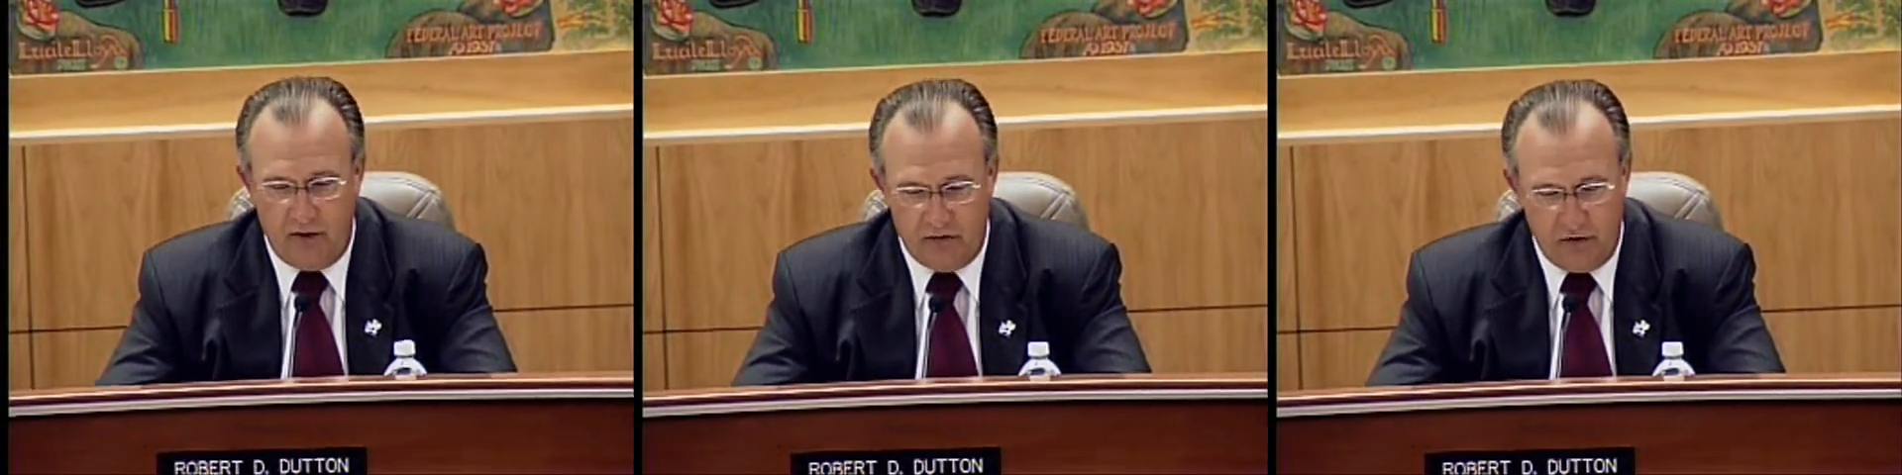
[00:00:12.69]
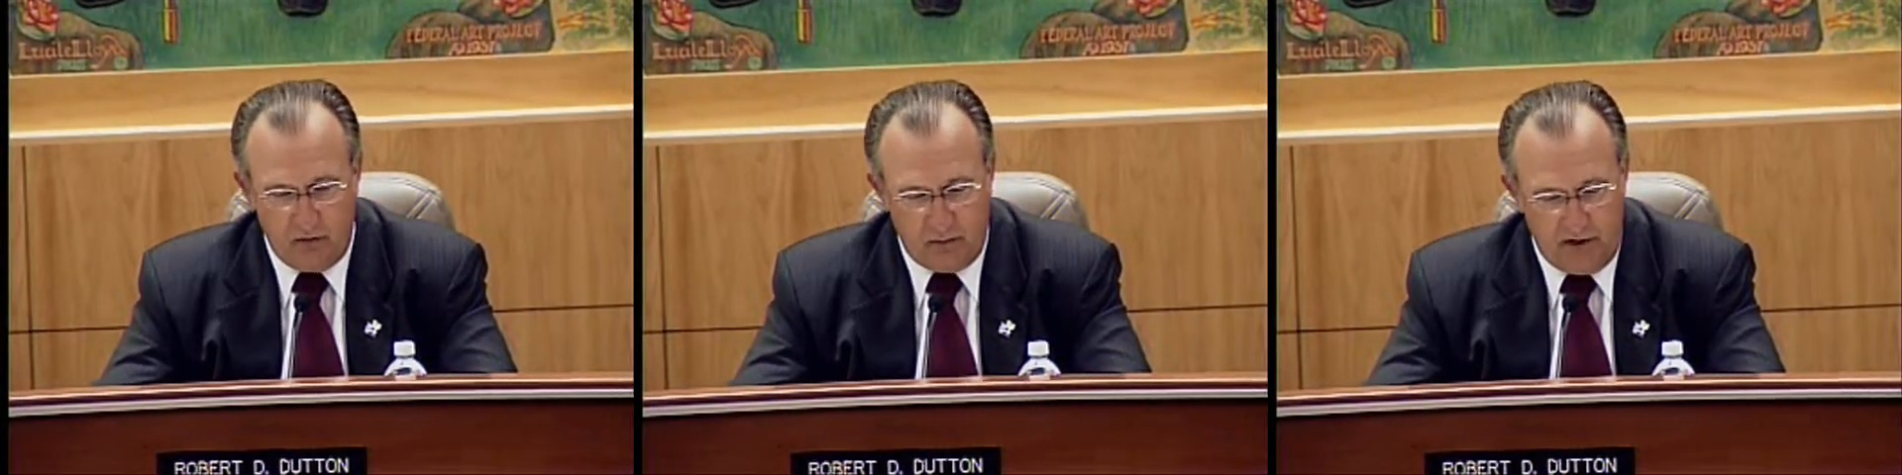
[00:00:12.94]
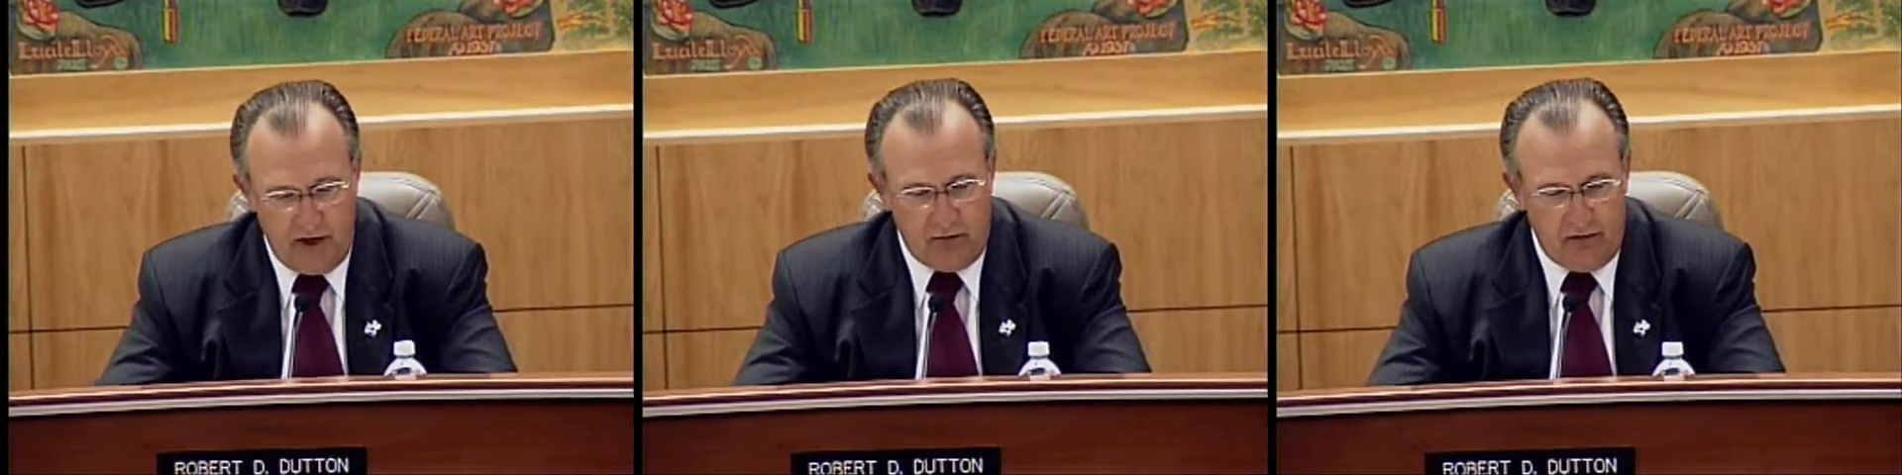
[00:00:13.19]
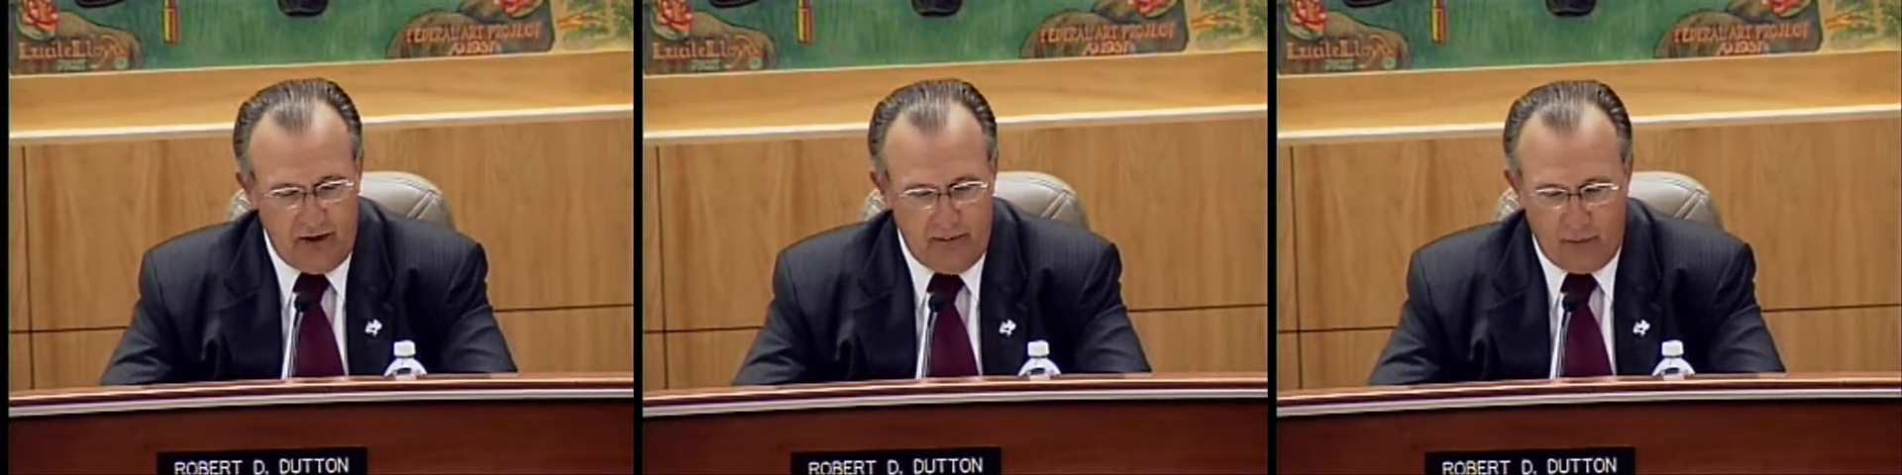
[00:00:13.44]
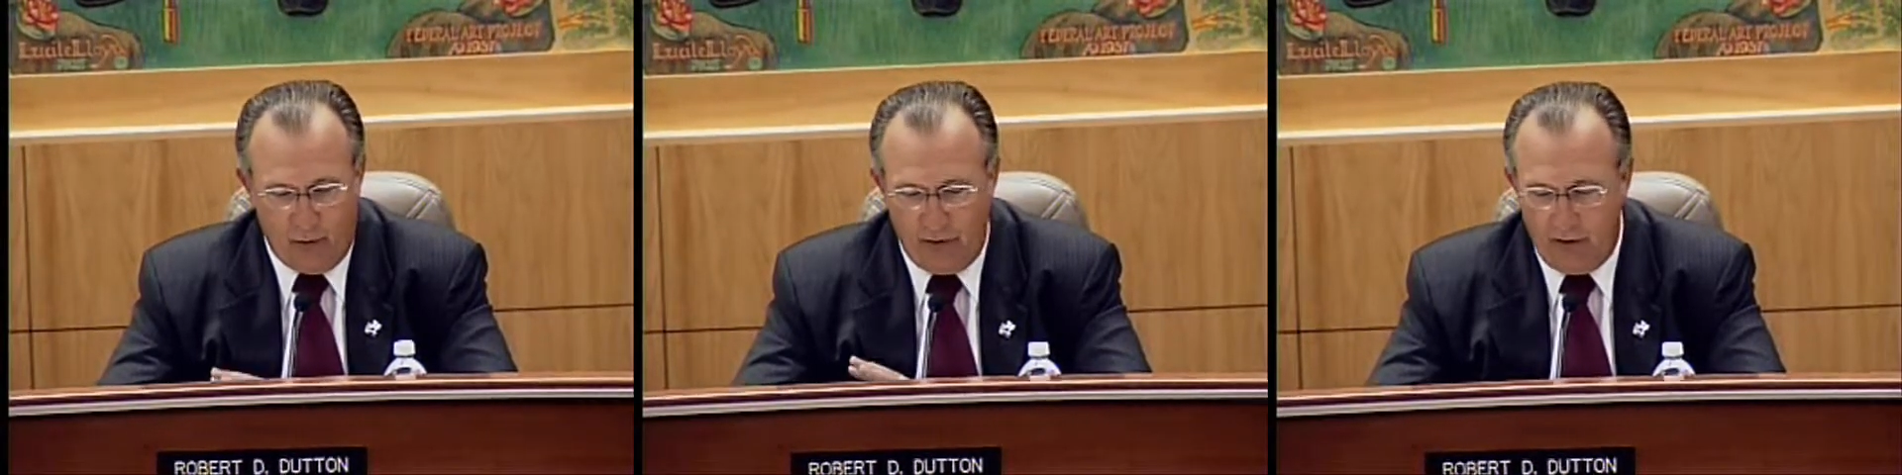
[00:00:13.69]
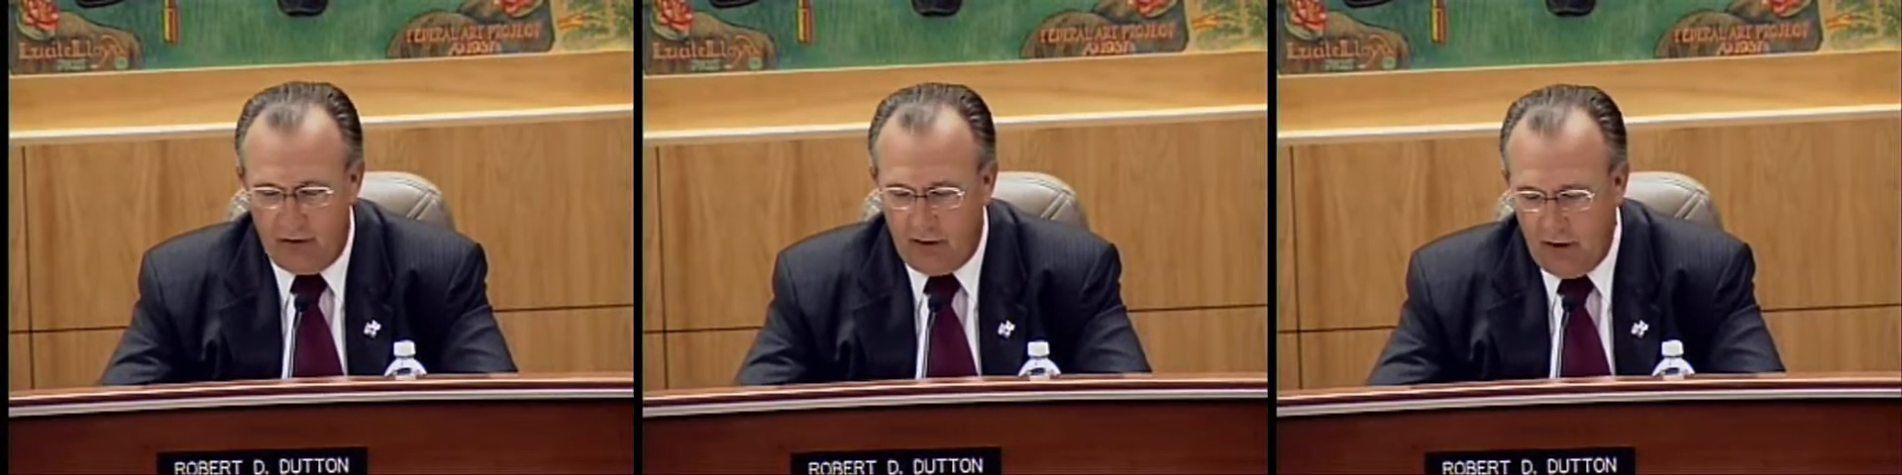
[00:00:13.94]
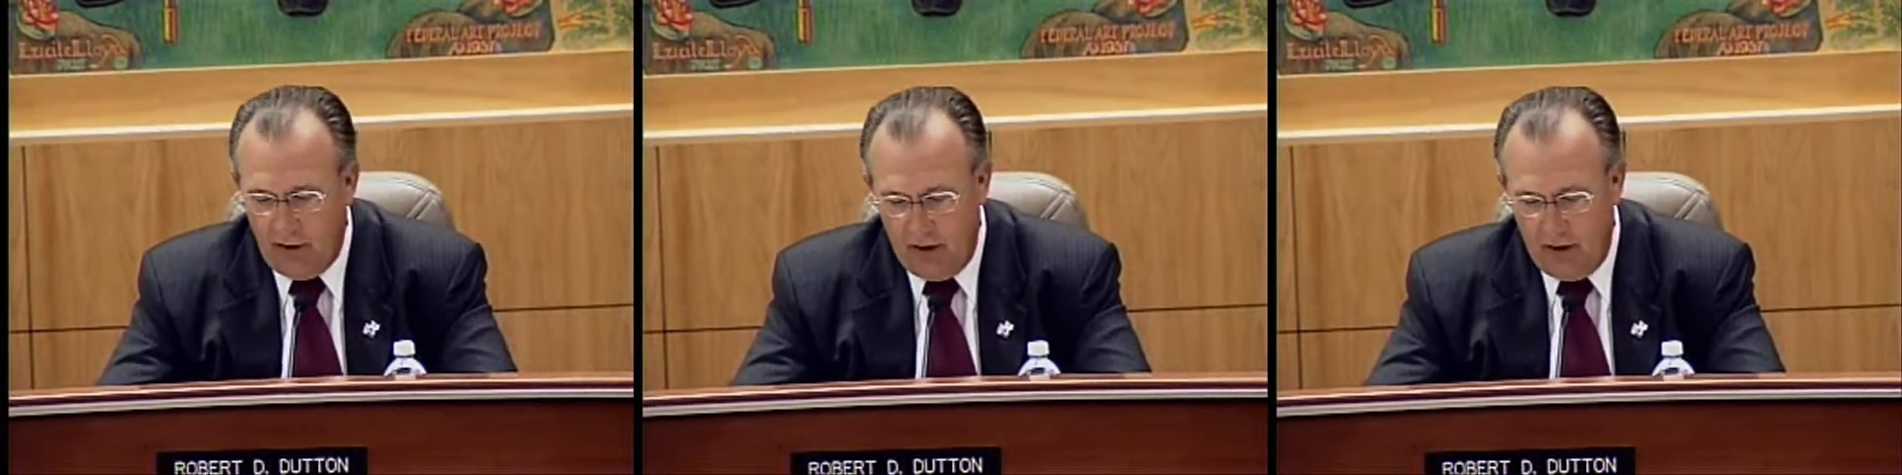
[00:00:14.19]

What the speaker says: issues. But equally important